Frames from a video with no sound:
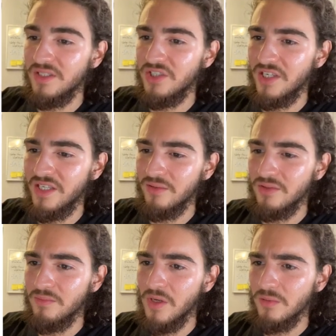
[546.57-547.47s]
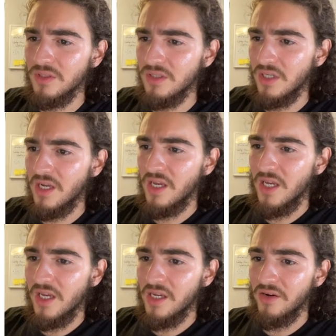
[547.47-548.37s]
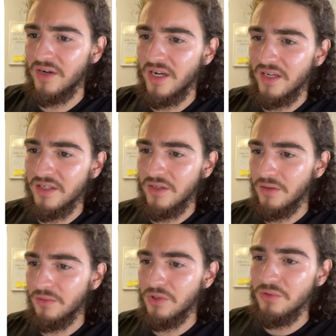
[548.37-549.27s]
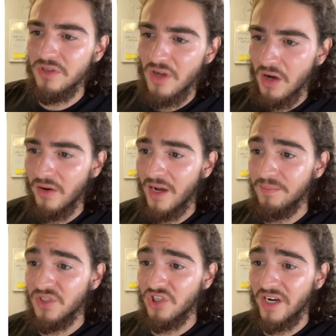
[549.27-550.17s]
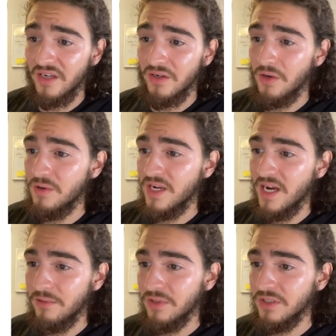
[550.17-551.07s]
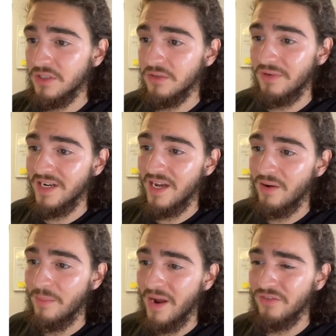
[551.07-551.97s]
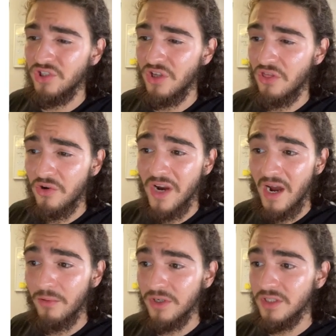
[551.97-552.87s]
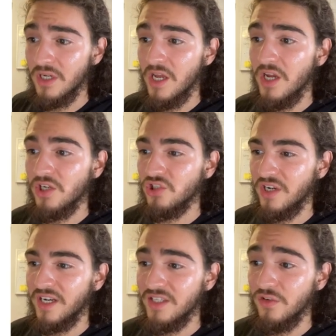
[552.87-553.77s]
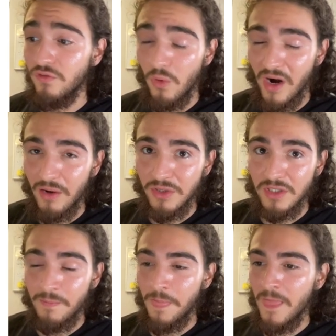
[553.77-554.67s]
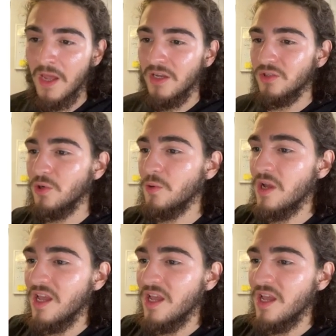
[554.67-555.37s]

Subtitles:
to jot down some notes. Here I got, use the toggle app to track coding hours. Right now I'm averaging 3 hours. Try to get to 4 hours. So,